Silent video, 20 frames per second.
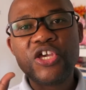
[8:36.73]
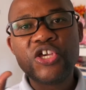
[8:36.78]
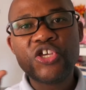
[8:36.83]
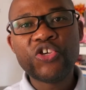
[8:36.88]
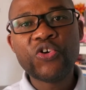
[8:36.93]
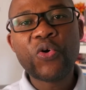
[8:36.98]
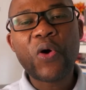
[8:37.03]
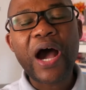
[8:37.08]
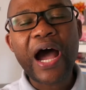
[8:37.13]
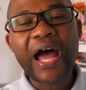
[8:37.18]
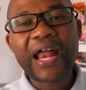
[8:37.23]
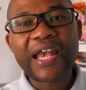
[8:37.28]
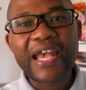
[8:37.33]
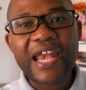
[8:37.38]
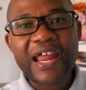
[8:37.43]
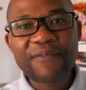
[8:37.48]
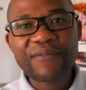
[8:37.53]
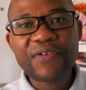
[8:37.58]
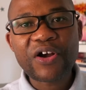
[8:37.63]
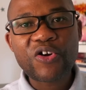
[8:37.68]
you are
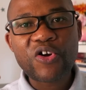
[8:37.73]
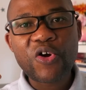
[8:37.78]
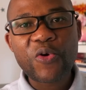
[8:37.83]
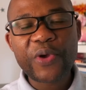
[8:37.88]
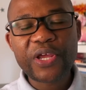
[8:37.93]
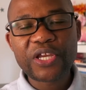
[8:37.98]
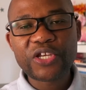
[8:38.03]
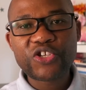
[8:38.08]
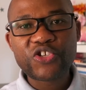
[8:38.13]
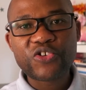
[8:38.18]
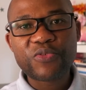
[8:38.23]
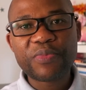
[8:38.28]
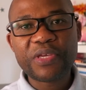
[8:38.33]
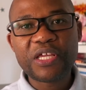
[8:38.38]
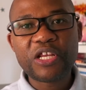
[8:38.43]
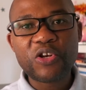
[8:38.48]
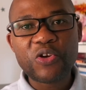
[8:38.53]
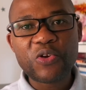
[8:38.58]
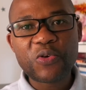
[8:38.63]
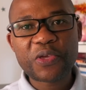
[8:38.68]
never going to
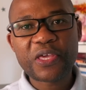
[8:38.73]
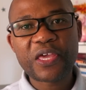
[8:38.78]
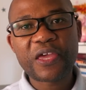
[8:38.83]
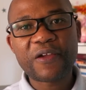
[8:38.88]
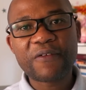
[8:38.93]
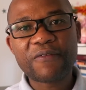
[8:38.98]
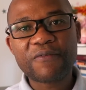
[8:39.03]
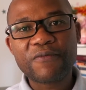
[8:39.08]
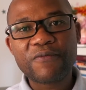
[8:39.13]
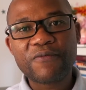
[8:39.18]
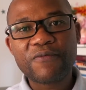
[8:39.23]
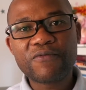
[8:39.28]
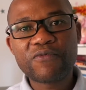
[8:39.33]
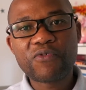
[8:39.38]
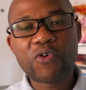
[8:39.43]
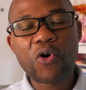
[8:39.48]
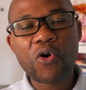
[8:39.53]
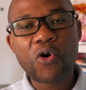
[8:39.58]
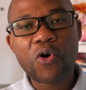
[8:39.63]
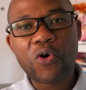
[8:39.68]
be looking
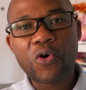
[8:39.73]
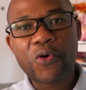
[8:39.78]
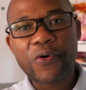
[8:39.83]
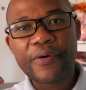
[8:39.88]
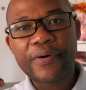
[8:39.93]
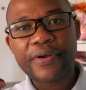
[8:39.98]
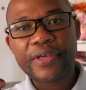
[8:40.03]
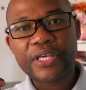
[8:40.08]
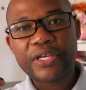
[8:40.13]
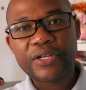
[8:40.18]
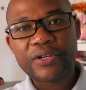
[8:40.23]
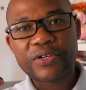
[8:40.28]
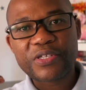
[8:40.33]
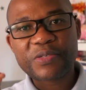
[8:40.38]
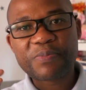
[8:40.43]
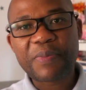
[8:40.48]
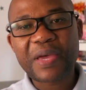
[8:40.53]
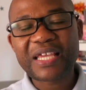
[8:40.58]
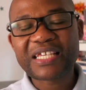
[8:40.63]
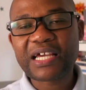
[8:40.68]
for
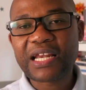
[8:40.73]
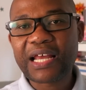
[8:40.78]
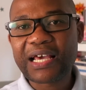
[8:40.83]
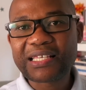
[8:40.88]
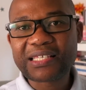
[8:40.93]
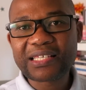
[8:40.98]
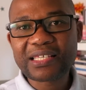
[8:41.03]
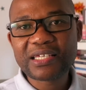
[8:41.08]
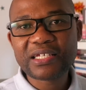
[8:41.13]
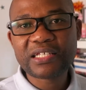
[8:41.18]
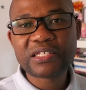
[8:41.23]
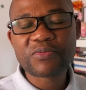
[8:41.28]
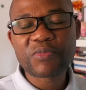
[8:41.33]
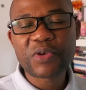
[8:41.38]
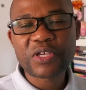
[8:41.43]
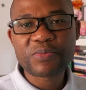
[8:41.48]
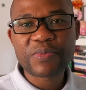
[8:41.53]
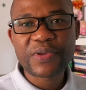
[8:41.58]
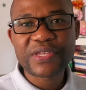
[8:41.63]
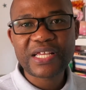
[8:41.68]
specialized skills,
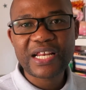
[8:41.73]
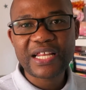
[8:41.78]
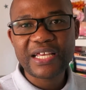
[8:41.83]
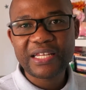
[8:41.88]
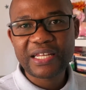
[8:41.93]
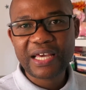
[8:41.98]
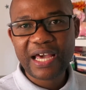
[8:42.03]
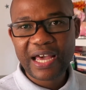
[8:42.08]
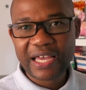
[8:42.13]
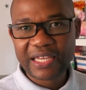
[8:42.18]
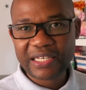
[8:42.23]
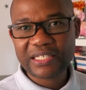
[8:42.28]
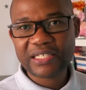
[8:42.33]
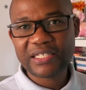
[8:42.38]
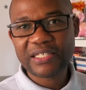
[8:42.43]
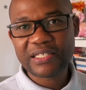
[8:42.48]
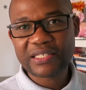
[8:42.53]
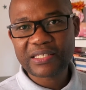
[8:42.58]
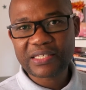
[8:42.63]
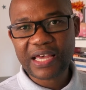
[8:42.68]
especially in the
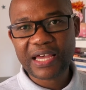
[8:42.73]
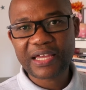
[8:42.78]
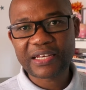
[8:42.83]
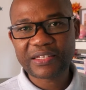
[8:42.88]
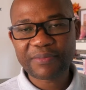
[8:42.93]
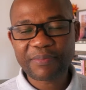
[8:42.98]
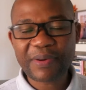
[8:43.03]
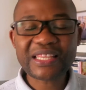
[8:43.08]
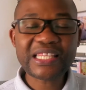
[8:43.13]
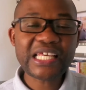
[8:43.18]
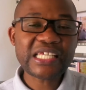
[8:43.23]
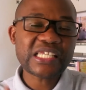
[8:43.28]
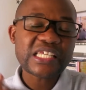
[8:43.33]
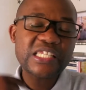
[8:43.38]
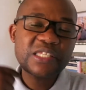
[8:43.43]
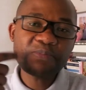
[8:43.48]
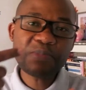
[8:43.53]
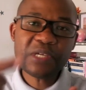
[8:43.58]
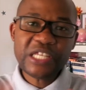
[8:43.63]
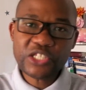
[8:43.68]
IT side. But there's a
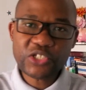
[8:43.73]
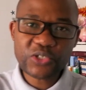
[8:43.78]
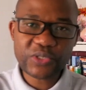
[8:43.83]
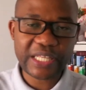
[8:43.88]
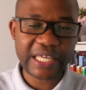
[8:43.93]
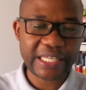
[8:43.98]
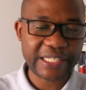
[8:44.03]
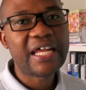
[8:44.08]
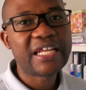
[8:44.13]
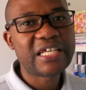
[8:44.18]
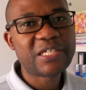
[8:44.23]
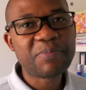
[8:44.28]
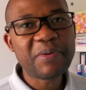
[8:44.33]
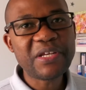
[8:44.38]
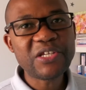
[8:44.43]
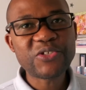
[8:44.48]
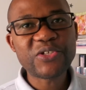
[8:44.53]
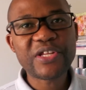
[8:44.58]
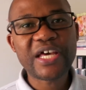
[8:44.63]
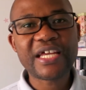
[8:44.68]
spin to that, and the
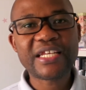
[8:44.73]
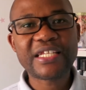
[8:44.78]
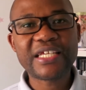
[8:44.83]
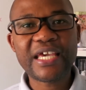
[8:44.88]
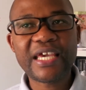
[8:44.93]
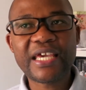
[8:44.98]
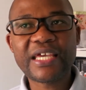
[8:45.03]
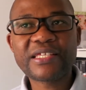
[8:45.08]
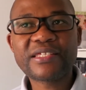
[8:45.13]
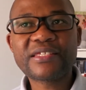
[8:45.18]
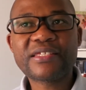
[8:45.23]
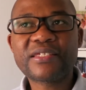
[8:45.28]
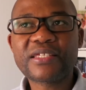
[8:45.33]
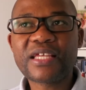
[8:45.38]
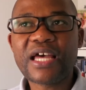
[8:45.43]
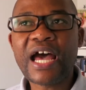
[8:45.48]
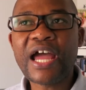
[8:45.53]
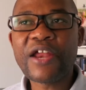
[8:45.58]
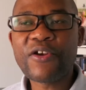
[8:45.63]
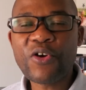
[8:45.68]
spin to that is,
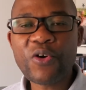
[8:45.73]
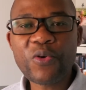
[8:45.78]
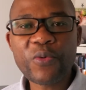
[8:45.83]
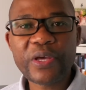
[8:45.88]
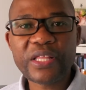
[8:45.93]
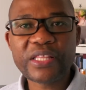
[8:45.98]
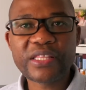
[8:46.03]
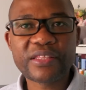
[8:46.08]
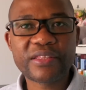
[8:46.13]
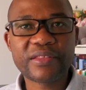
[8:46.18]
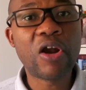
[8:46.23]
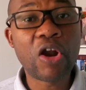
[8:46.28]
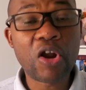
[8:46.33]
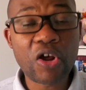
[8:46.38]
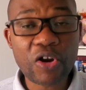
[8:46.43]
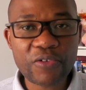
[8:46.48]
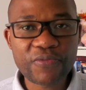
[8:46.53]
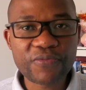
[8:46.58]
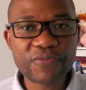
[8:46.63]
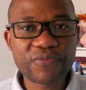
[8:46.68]
I know with a
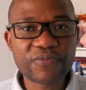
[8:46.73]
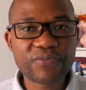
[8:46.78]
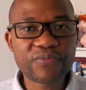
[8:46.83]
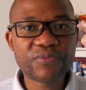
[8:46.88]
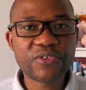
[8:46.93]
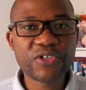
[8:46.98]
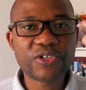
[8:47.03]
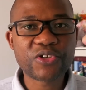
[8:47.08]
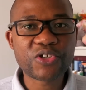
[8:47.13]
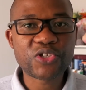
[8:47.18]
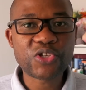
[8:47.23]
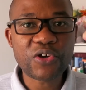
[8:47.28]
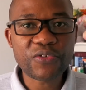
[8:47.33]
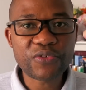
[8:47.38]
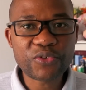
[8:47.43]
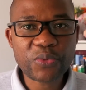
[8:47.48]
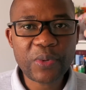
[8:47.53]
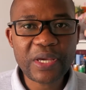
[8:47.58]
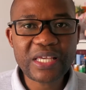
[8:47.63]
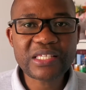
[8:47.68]
lot of
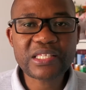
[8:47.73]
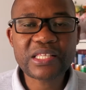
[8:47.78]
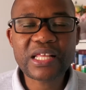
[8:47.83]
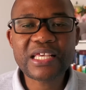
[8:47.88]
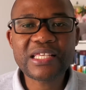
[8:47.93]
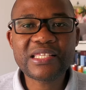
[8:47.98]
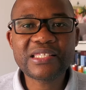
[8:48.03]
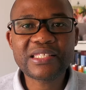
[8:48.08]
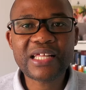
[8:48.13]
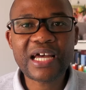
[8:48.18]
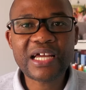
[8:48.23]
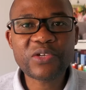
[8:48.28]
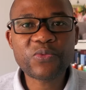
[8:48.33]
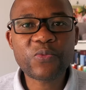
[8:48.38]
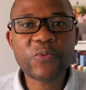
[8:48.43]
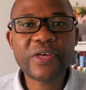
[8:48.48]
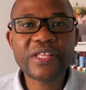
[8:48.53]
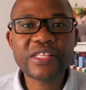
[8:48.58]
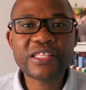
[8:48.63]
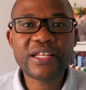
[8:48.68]
softwares, they start
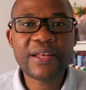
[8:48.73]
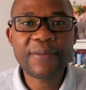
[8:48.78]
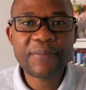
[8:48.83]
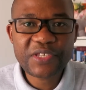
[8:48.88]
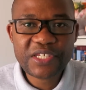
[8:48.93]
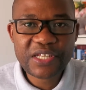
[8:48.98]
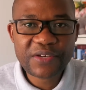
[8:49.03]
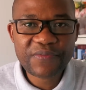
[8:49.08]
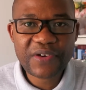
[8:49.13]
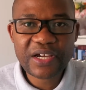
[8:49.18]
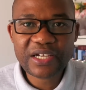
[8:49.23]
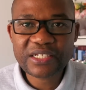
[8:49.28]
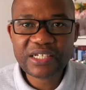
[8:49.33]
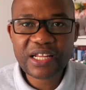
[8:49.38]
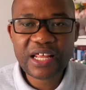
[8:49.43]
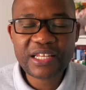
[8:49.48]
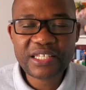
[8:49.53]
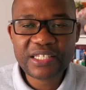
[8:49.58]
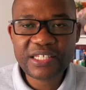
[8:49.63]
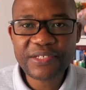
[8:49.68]
with limited
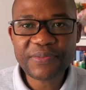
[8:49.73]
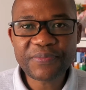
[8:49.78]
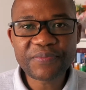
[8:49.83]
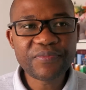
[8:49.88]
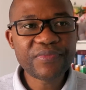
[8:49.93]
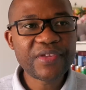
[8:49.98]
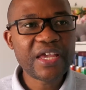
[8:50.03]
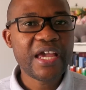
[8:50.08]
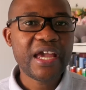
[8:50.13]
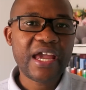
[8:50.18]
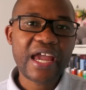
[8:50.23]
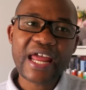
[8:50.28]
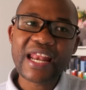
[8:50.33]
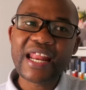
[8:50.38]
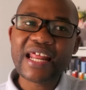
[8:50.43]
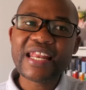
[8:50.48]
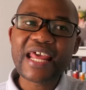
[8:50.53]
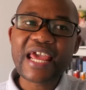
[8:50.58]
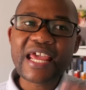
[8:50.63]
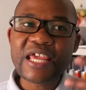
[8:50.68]
functionality and
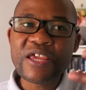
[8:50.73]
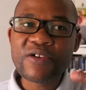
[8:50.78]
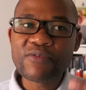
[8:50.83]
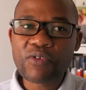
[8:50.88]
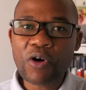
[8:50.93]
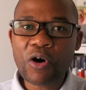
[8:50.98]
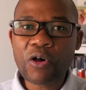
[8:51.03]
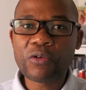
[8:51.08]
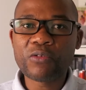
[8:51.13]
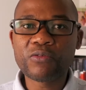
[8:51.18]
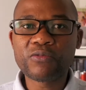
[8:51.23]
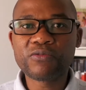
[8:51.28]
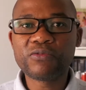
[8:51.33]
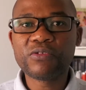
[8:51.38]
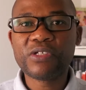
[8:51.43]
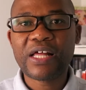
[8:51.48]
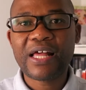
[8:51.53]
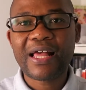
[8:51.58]
then they evolve